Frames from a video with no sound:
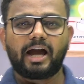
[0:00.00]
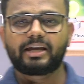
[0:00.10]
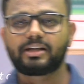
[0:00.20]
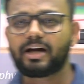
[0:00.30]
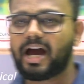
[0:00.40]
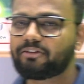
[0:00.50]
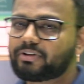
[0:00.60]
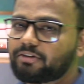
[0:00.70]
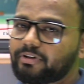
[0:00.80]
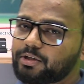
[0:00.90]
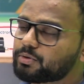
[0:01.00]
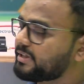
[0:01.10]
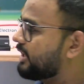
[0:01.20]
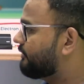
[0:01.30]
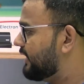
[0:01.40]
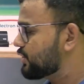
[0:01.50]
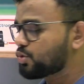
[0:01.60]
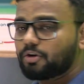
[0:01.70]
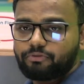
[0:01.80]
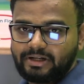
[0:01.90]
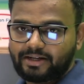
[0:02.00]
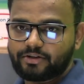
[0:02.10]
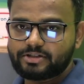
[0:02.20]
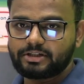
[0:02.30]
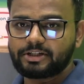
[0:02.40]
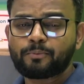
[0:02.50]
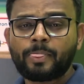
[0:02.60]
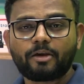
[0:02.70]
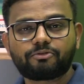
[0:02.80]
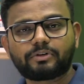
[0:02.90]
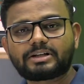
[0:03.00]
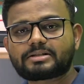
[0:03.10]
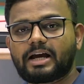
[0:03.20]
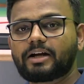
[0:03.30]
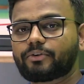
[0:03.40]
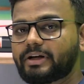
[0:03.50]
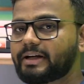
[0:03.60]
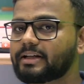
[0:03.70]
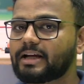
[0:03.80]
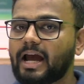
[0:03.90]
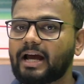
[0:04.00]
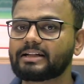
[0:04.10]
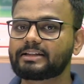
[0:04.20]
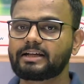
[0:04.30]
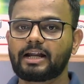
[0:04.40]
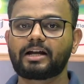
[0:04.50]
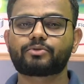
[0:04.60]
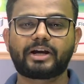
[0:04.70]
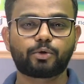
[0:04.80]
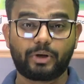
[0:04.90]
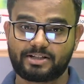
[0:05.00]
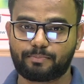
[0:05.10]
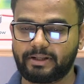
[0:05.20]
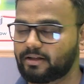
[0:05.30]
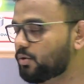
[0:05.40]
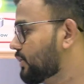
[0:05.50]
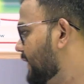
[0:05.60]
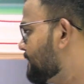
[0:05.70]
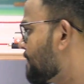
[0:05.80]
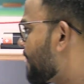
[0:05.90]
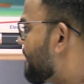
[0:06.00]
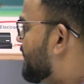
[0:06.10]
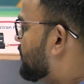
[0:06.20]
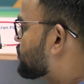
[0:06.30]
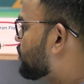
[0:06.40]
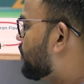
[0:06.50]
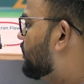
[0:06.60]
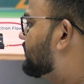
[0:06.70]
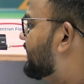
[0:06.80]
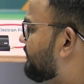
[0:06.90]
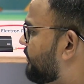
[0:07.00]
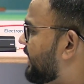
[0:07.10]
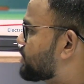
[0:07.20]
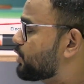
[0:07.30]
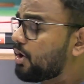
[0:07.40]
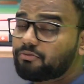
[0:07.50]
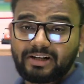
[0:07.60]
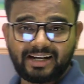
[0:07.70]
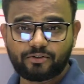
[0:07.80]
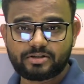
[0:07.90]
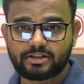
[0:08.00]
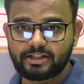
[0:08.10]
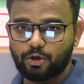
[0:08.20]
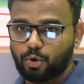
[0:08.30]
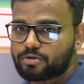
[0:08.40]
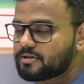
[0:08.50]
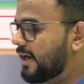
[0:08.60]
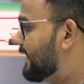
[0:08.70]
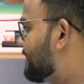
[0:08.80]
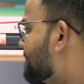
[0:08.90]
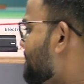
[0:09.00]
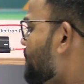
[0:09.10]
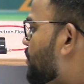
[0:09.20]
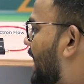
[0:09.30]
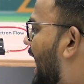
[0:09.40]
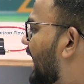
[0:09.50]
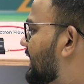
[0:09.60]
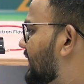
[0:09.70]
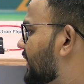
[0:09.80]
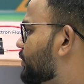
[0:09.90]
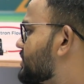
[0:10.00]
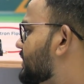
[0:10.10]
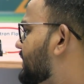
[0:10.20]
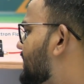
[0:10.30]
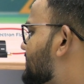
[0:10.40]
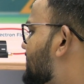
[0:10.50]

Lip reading: Here I have given you the definition of electricity. First I'll read it and then I'll try to explain. Okay, so the definition of electricity goes like: an electricity is